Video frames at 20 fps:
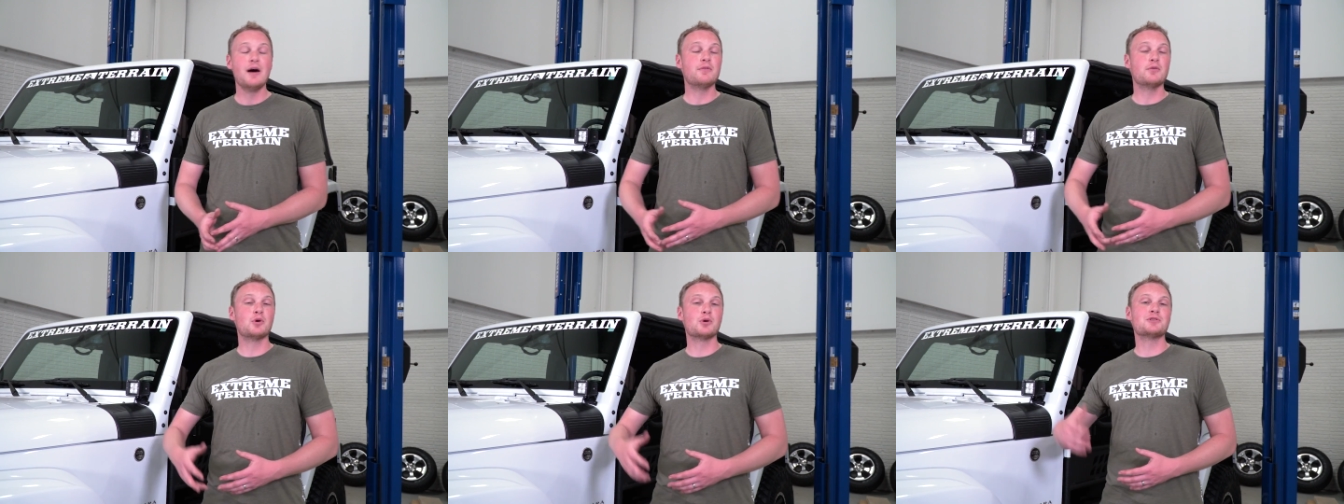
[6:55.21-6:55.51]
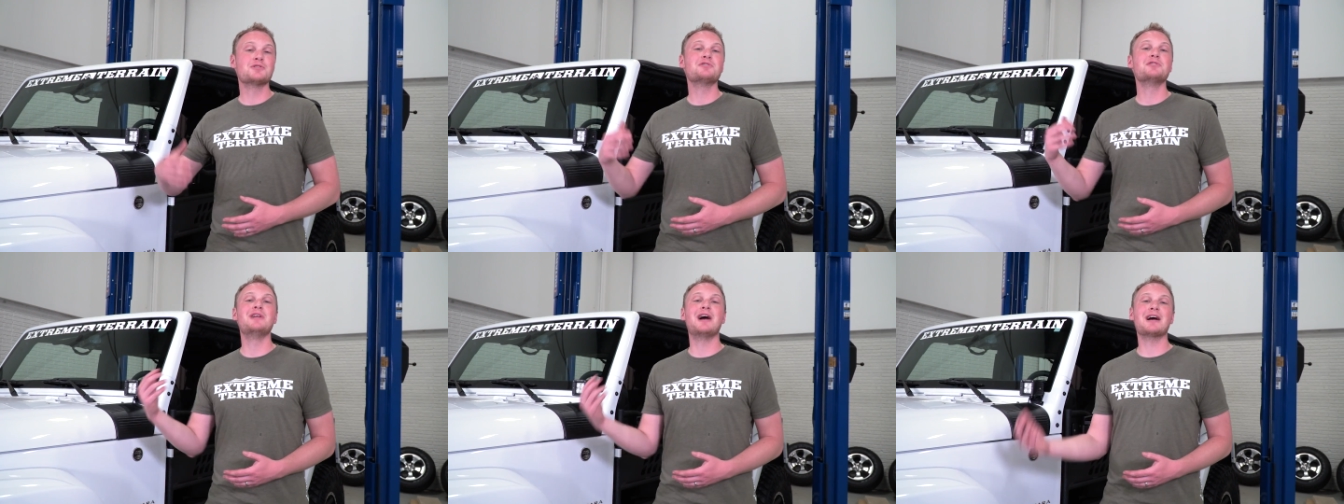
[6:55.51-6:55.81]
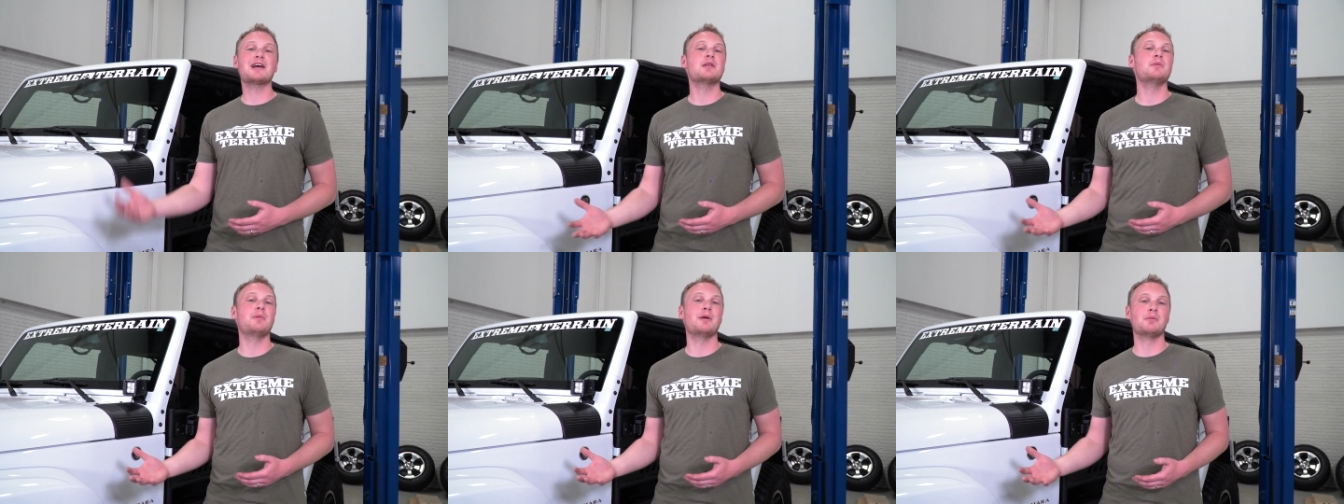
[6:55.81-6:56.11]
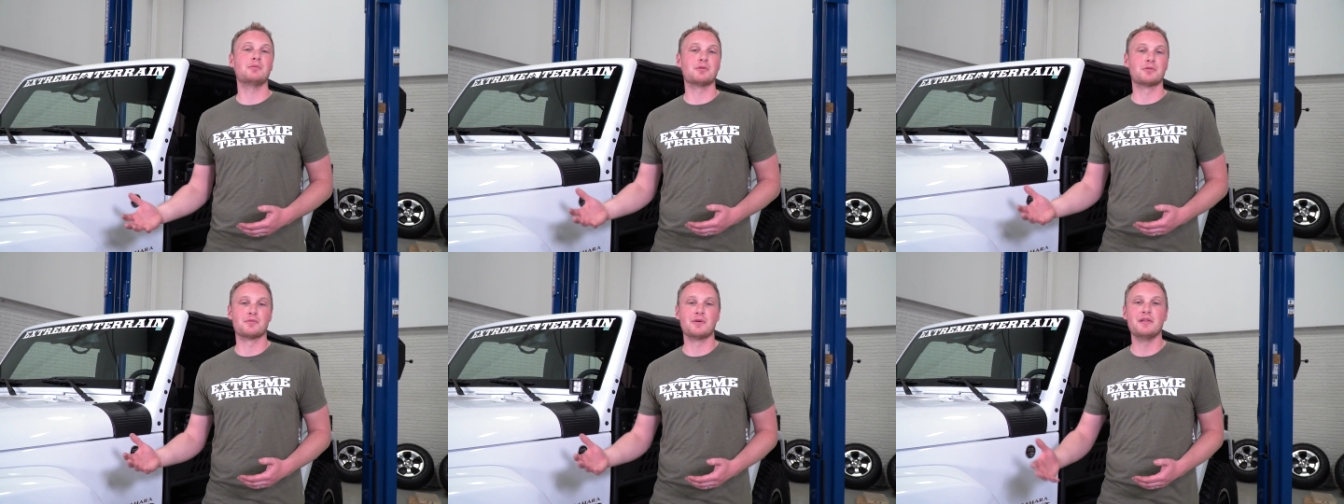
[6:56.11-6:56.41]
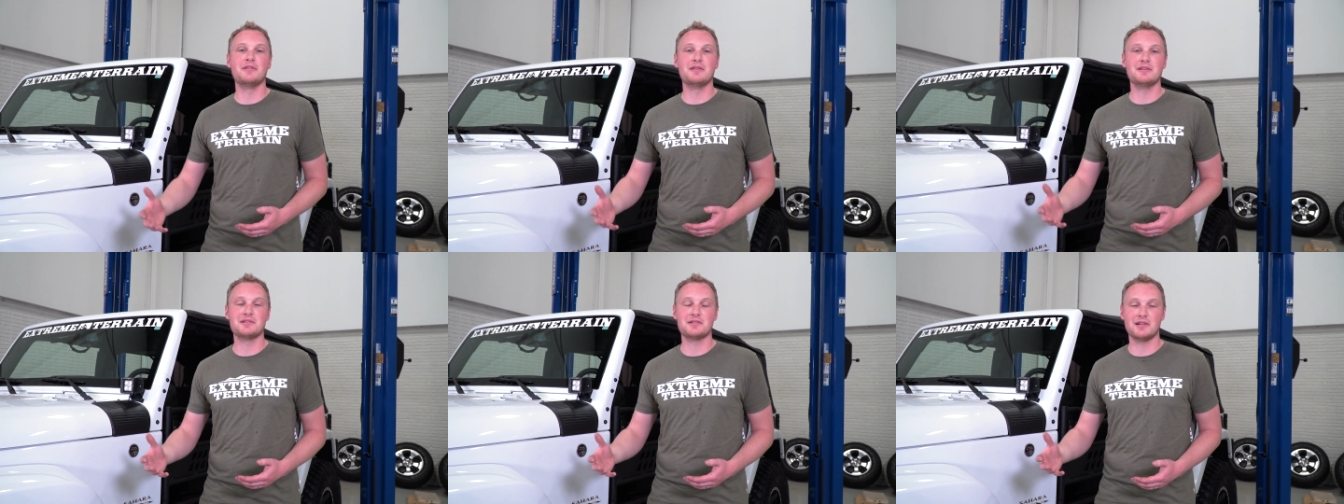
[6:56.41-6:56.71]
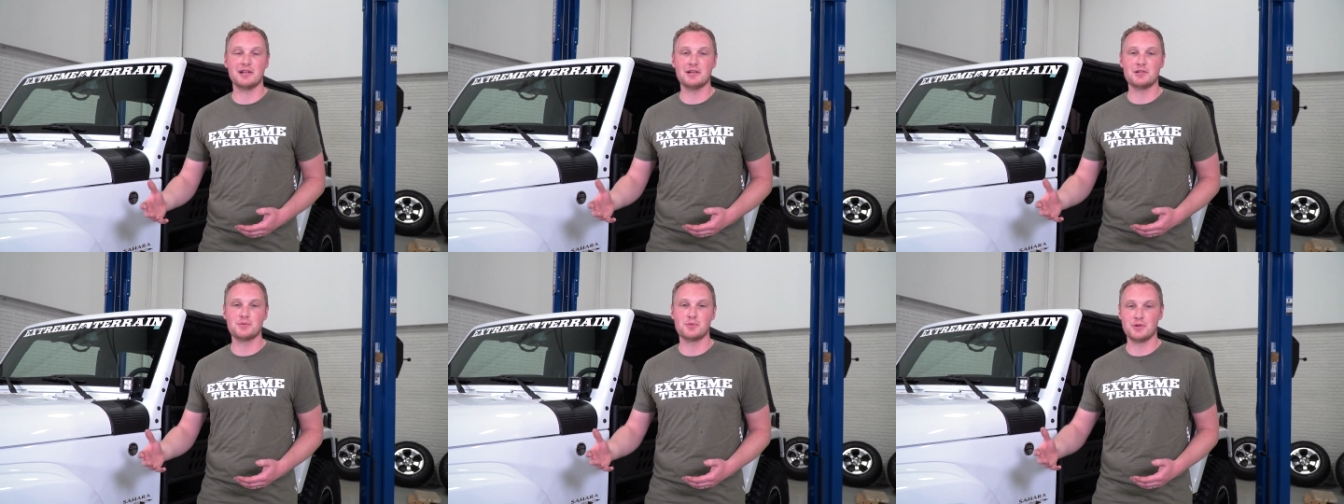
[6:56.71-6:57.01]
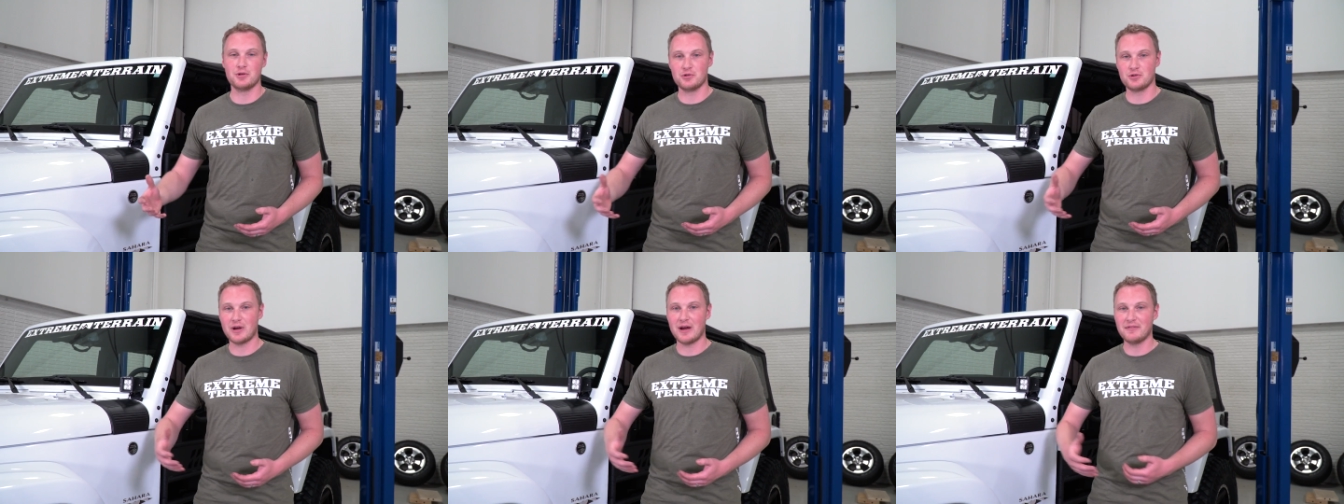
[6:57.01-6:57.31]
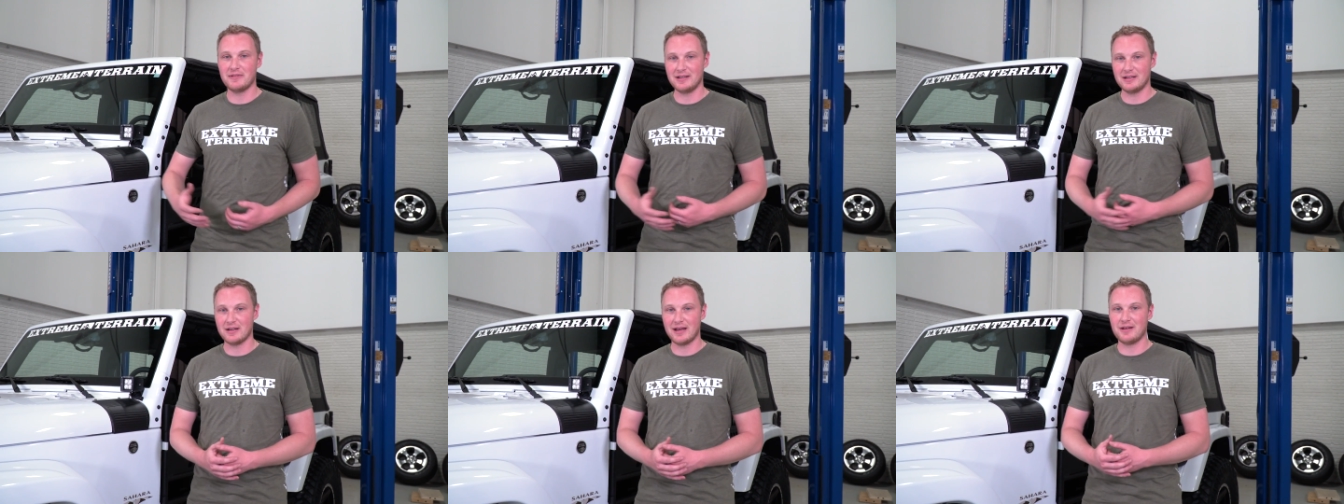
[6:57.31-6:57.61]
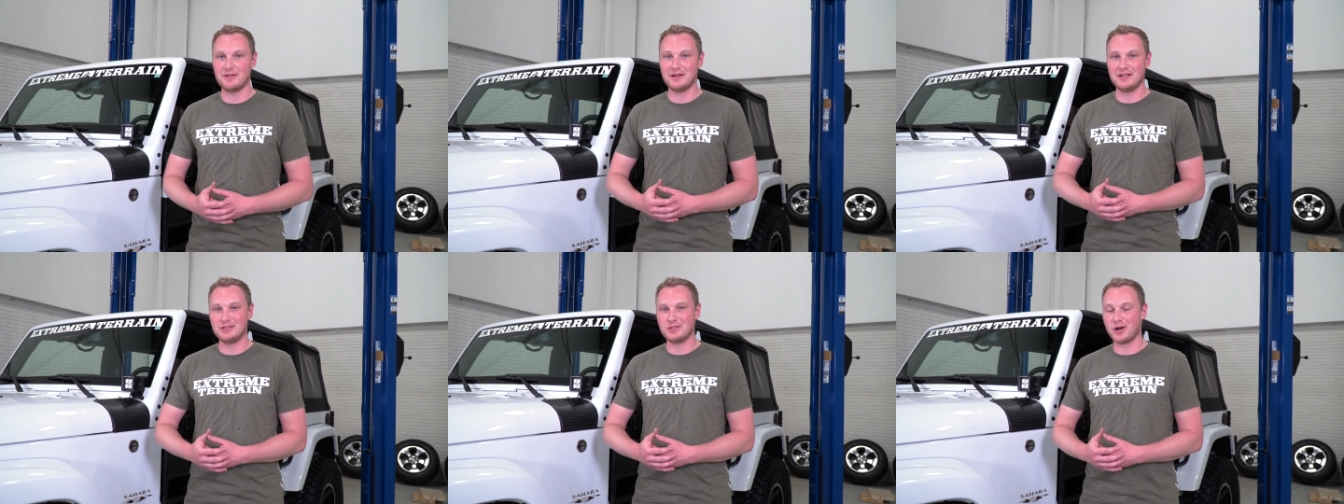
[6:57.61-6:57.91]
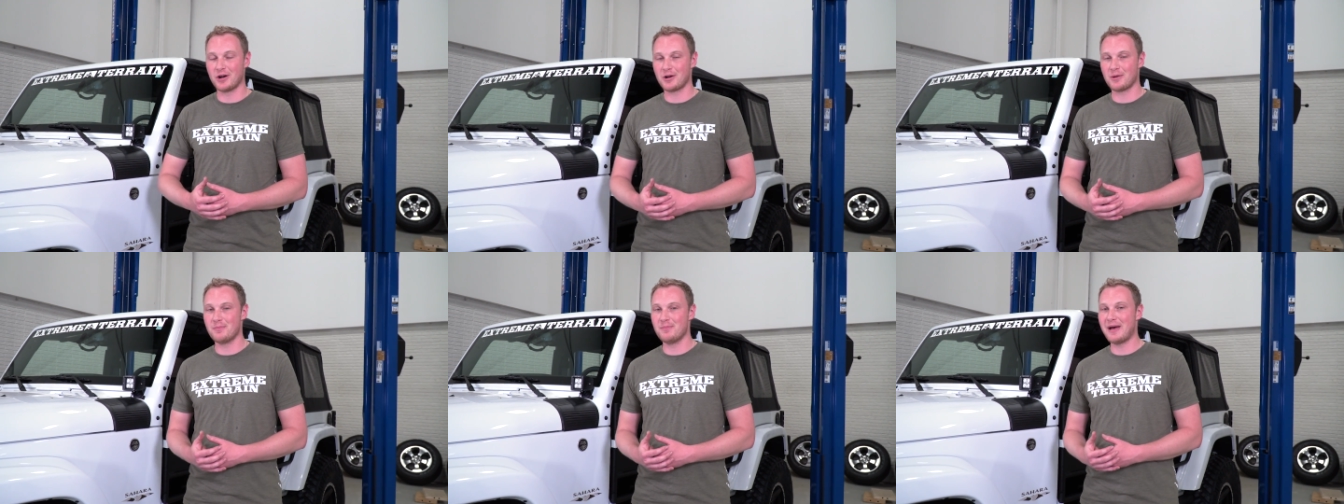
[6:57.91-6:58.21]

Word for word: Of course, you're not going to be able to run these lights when you're driving down a dark